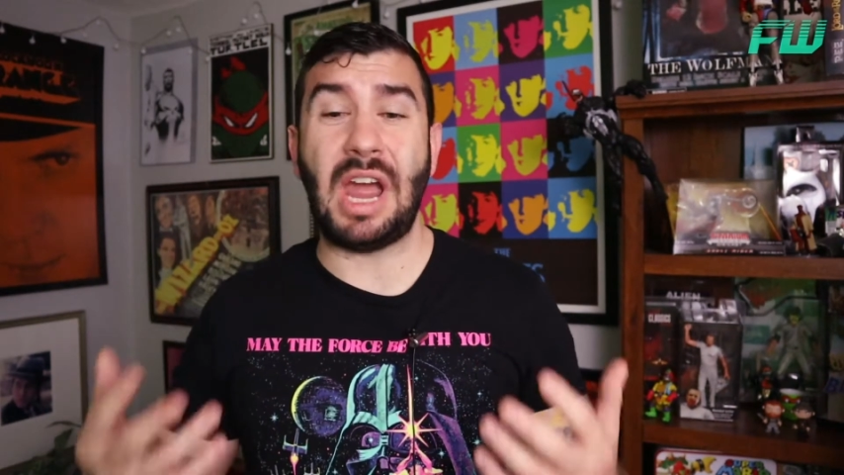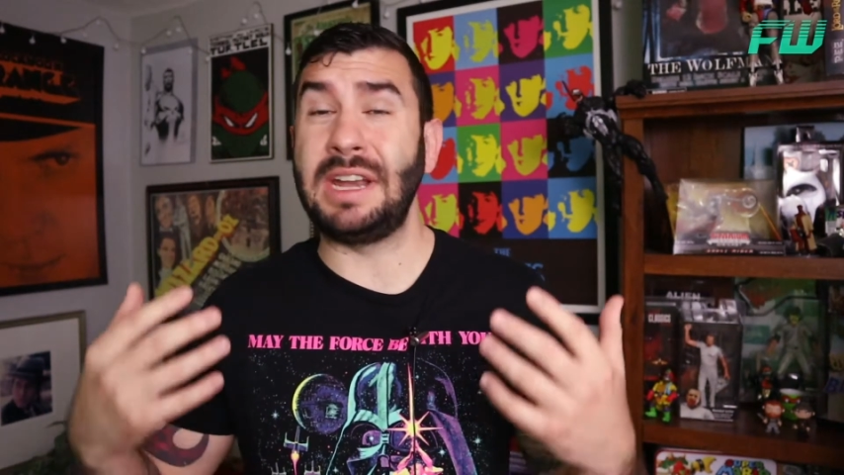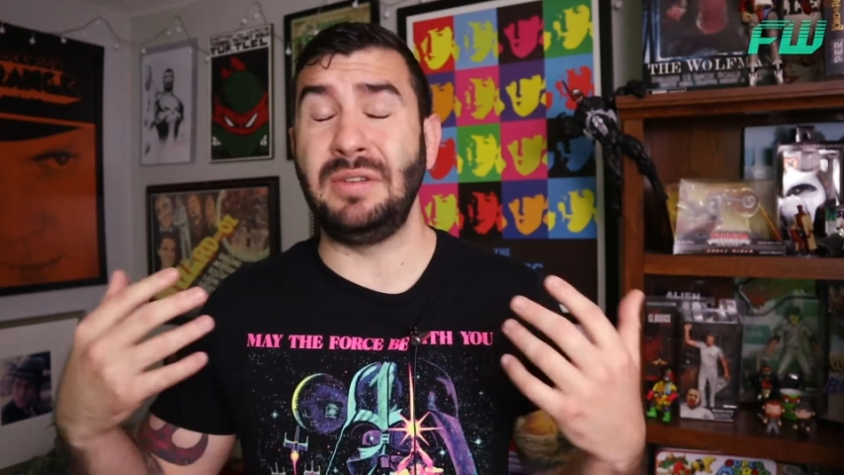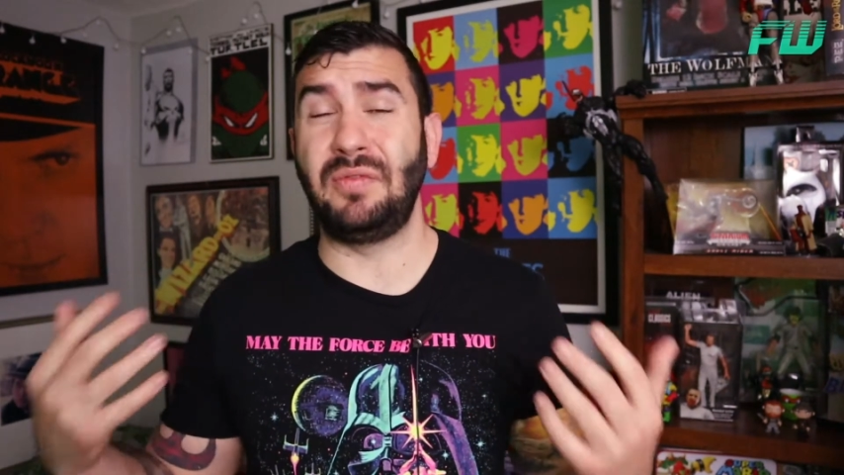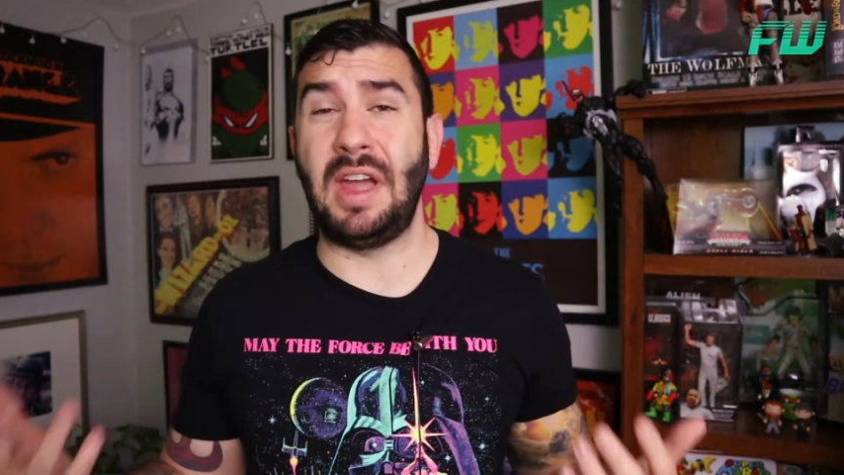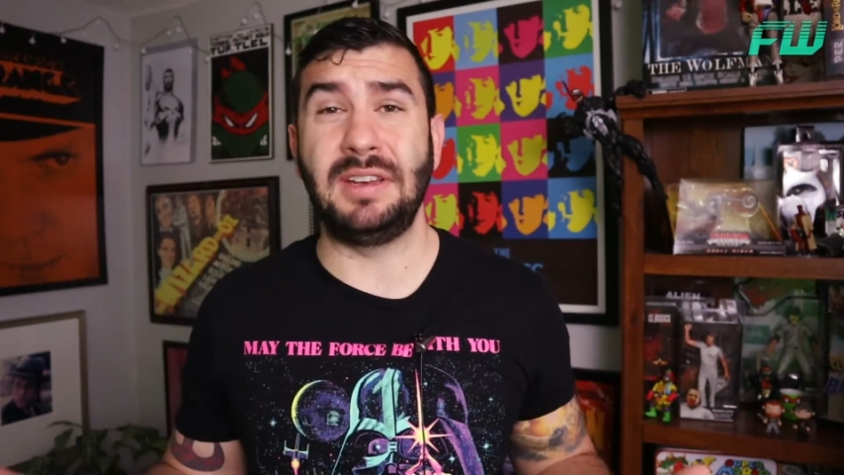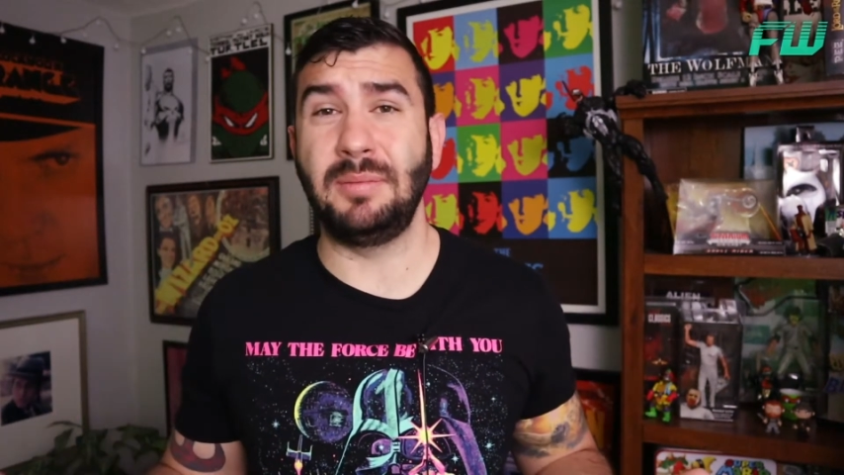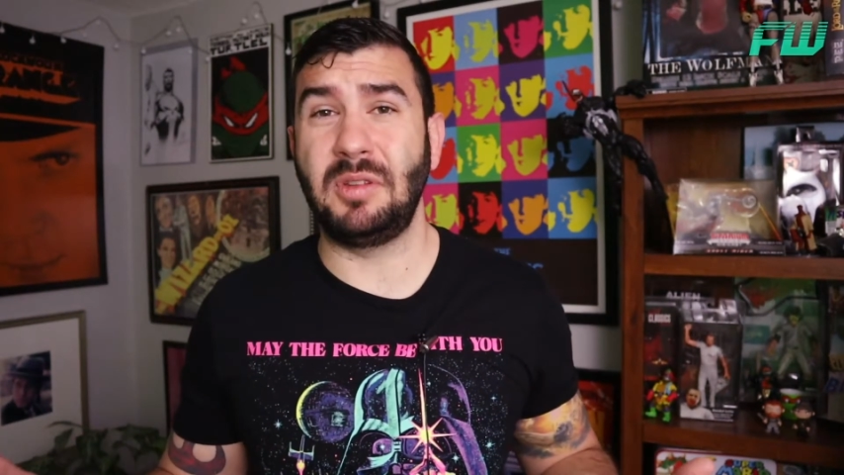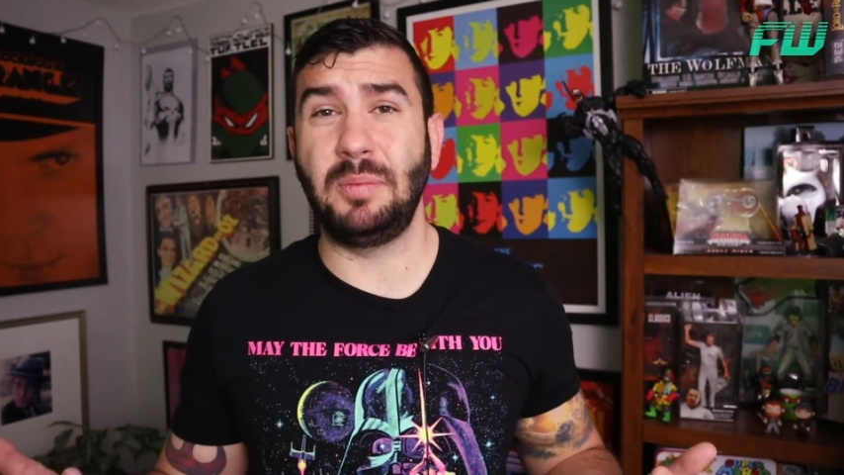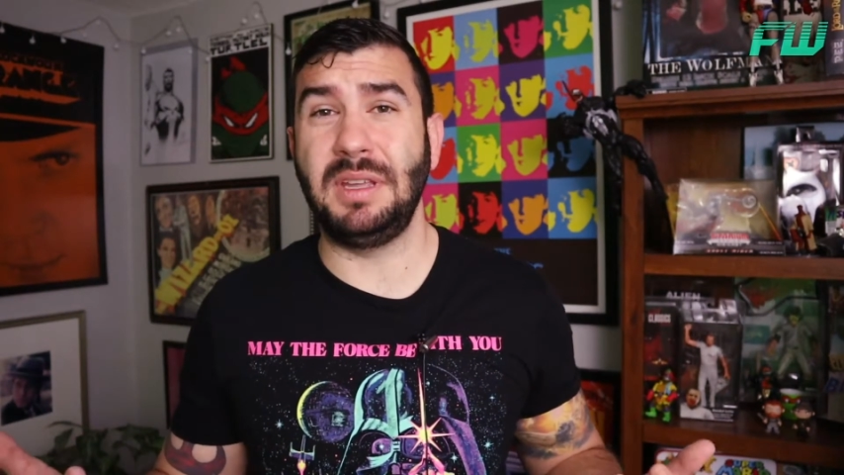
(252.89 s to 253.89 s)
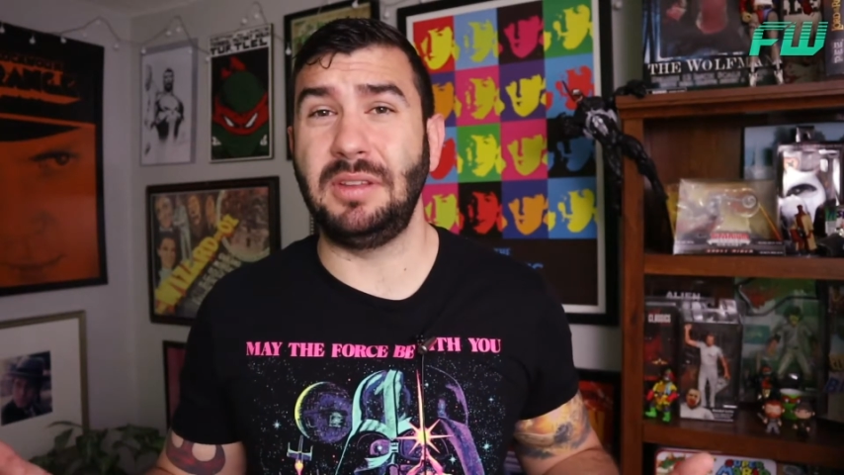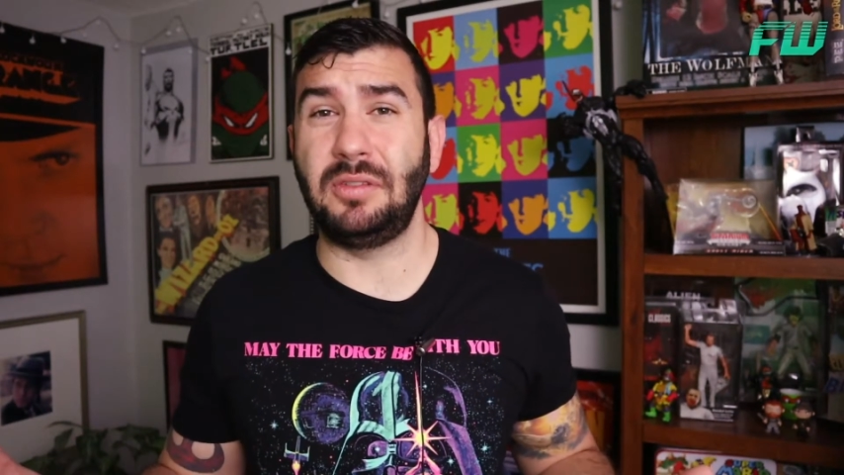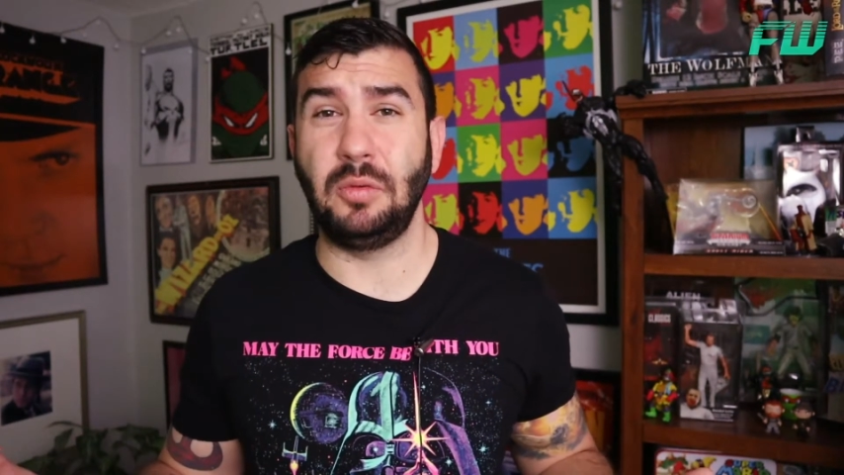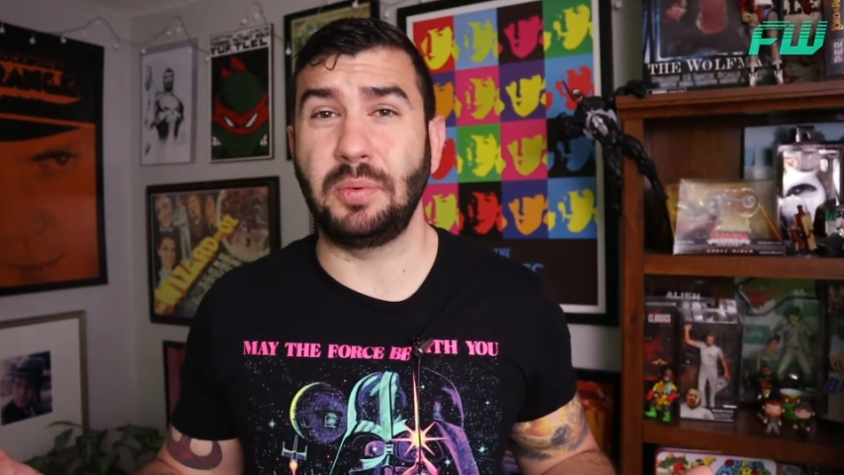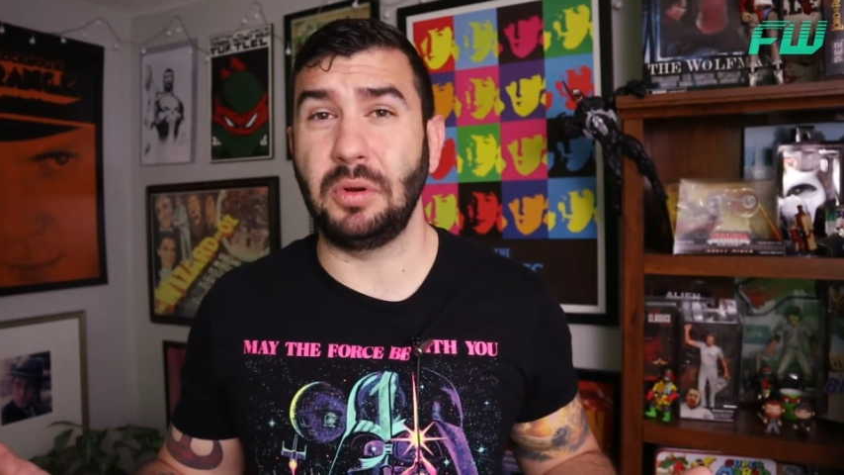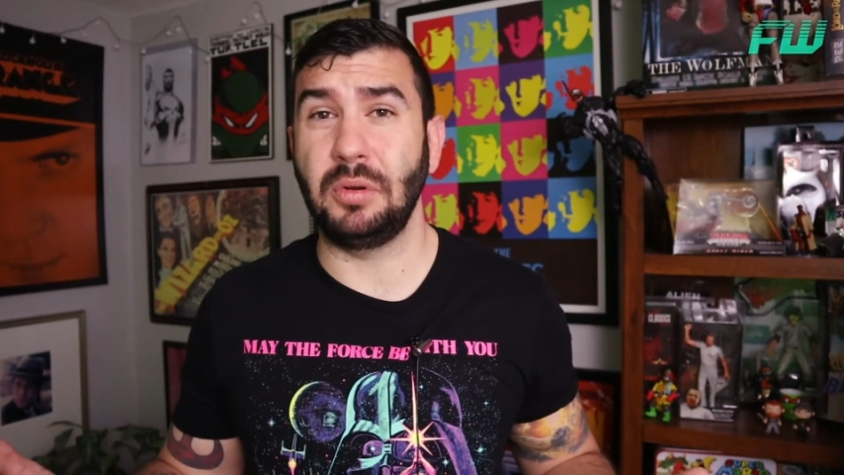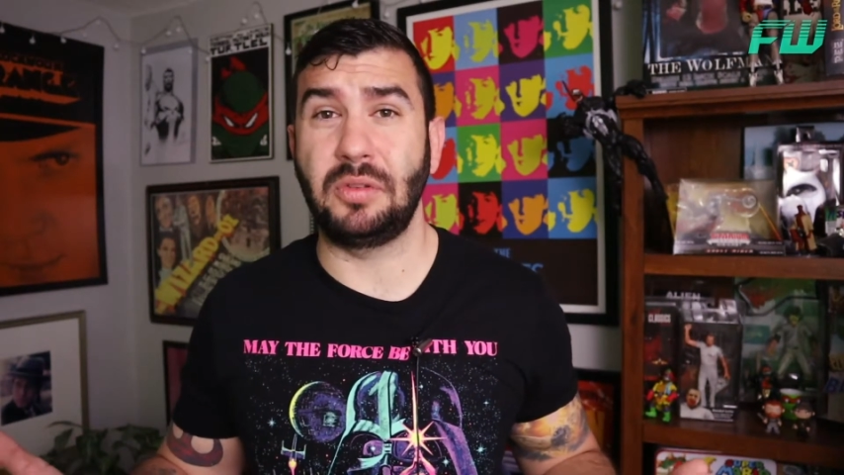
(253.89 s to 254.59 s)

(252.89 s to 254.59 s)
I didn't find him to be super